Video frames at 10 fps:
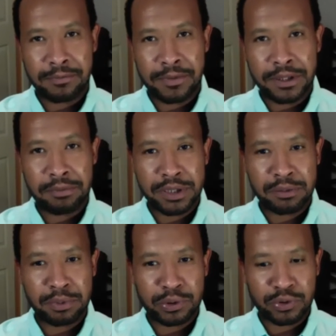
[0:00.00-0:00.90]
and be
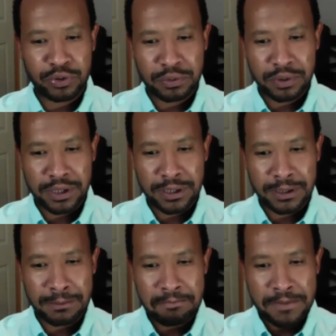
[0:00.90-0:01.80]
able
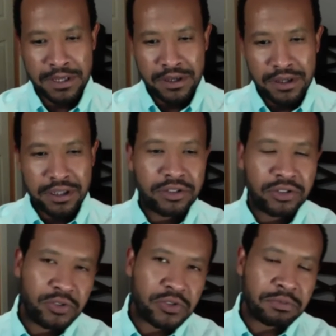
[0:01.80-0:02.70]
to
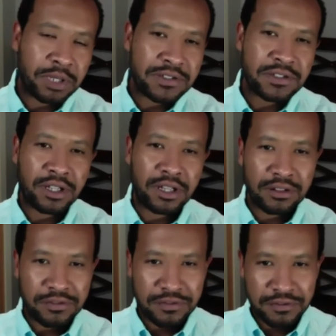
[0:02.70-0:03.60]
introduce
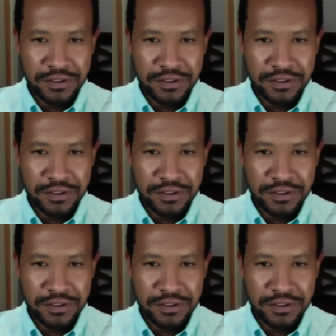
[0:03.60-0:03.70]
myself.